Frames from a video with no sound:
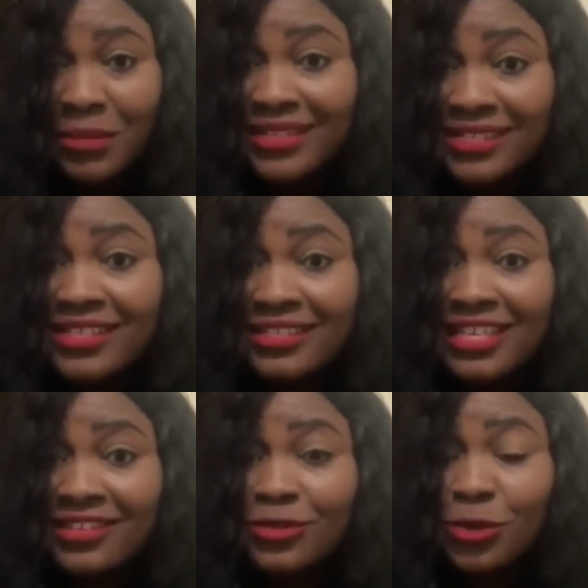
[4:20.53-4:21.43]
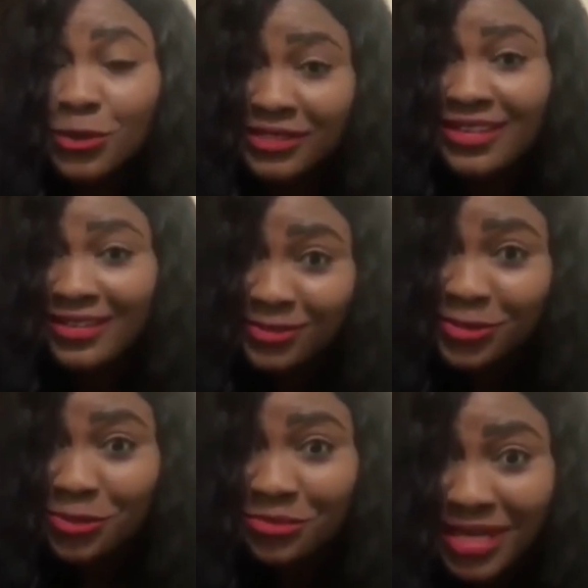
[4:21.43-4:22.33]
Mercy did those things
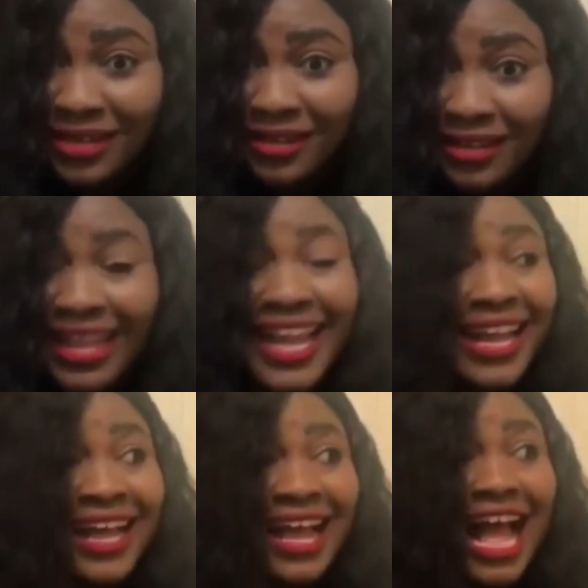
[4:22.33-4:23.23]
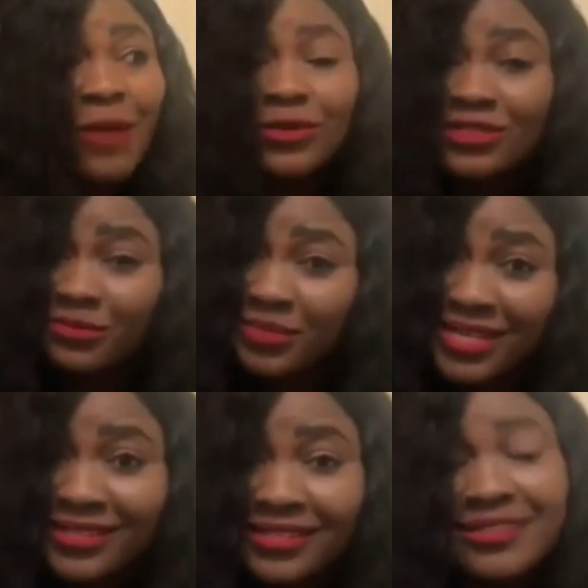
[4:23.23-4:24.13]
to me like I was a
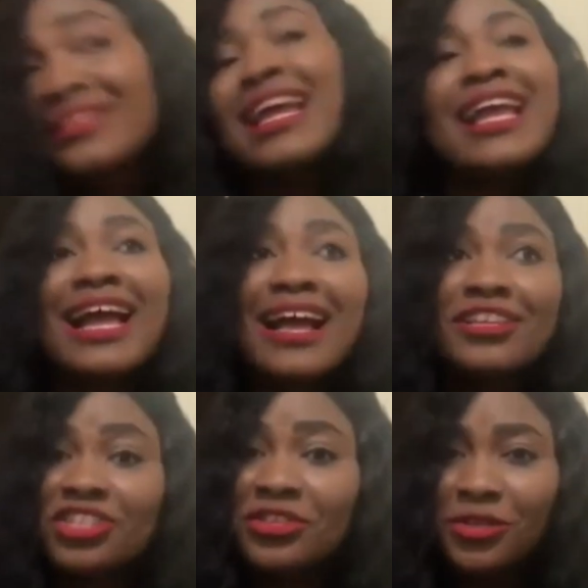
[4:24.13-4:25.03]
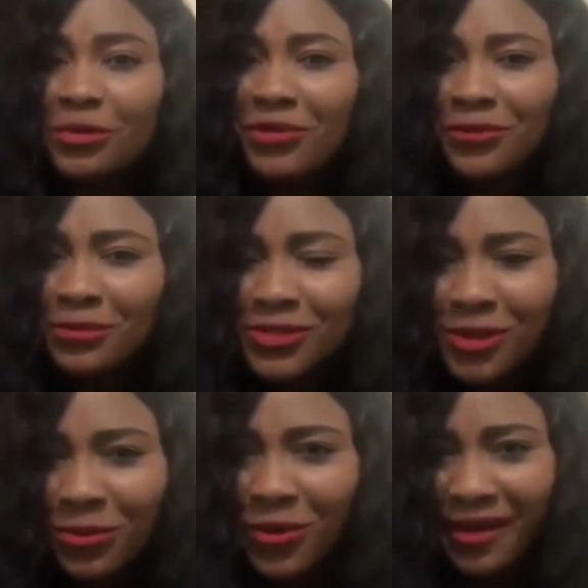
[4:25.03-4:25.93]
beast, like she knew me from
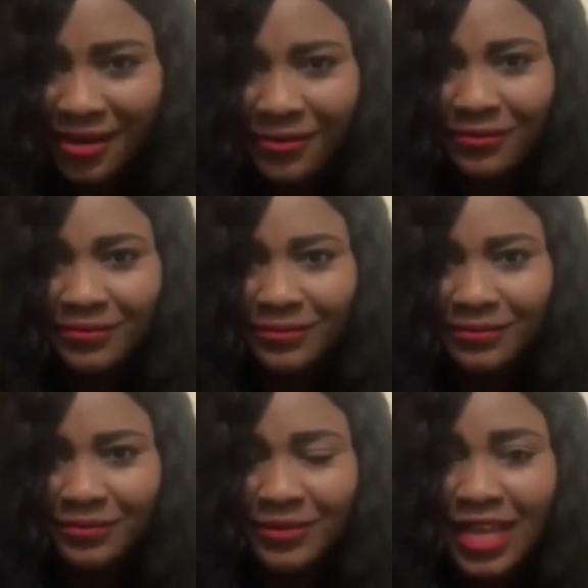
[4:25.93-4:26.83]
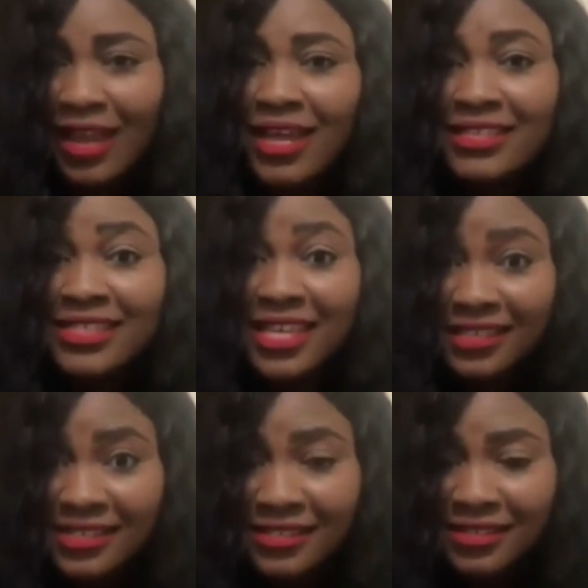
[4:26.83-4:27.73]
somewhere.
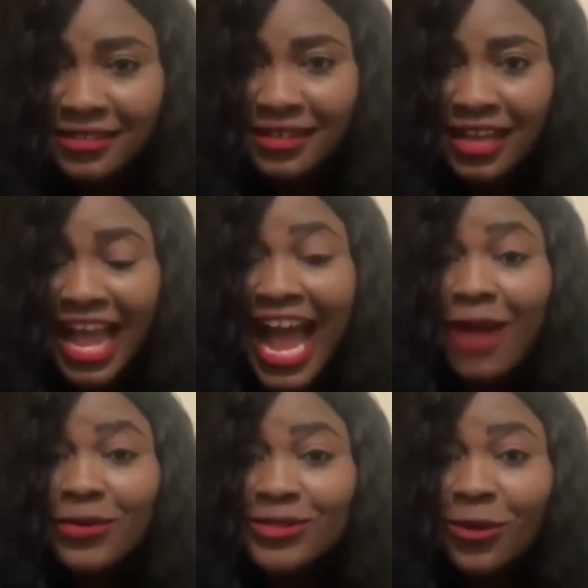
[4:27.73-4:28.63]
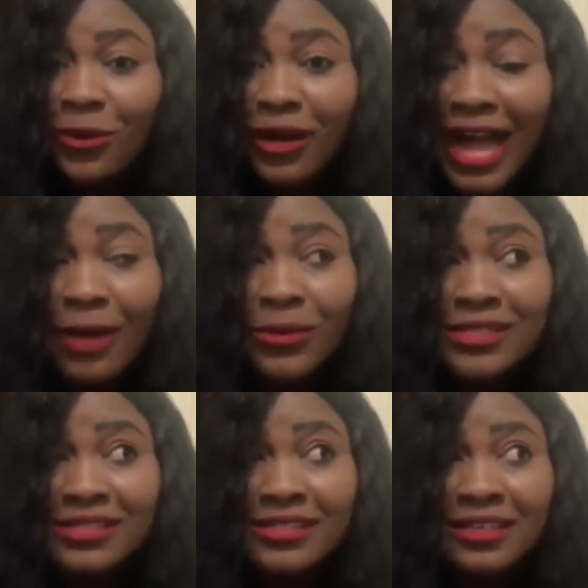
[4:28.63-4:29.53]
Sis, I
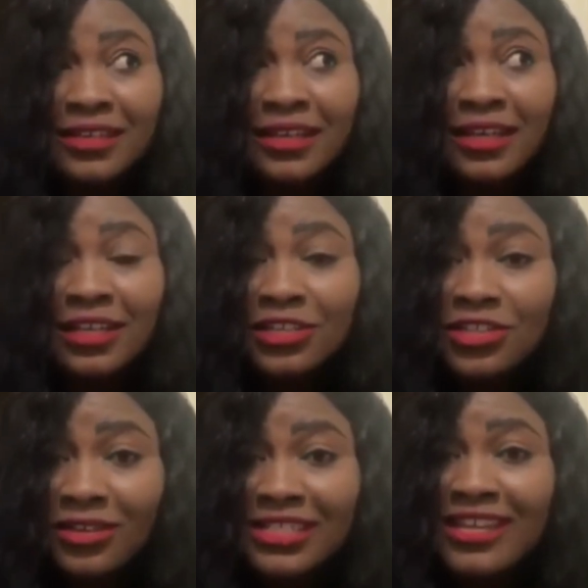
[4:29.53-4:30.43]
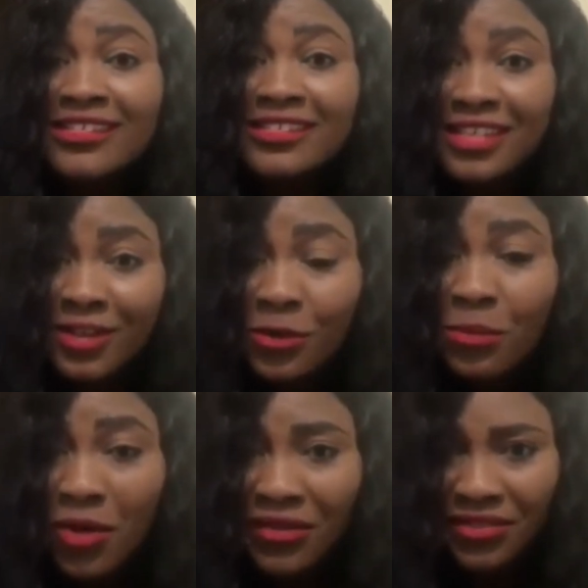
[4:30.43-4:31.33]
was just a single
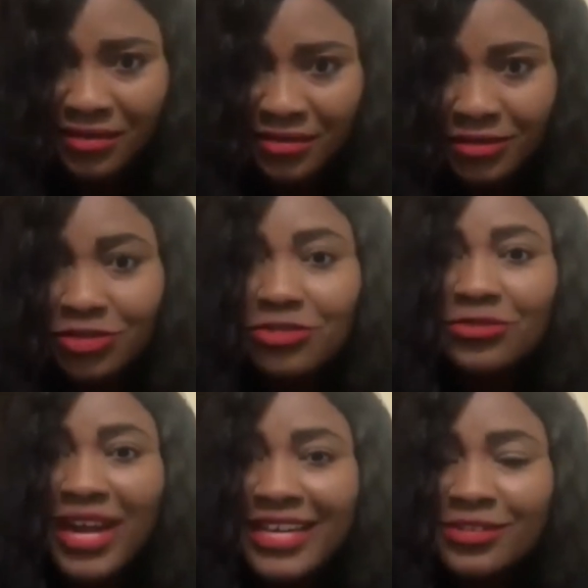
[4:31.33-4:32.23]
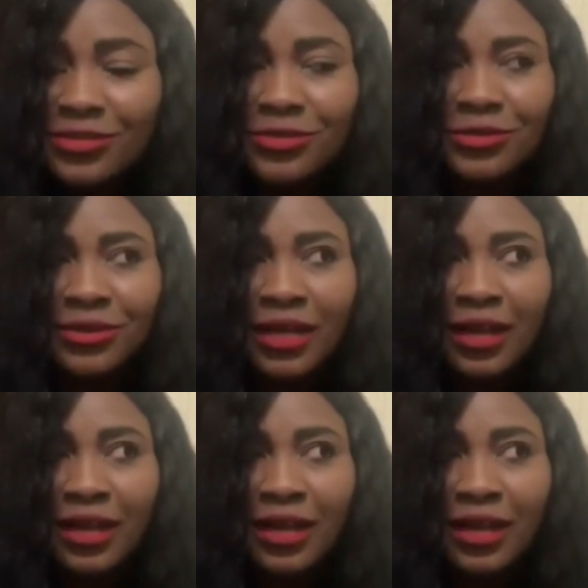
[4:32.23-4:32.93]
mother trying to,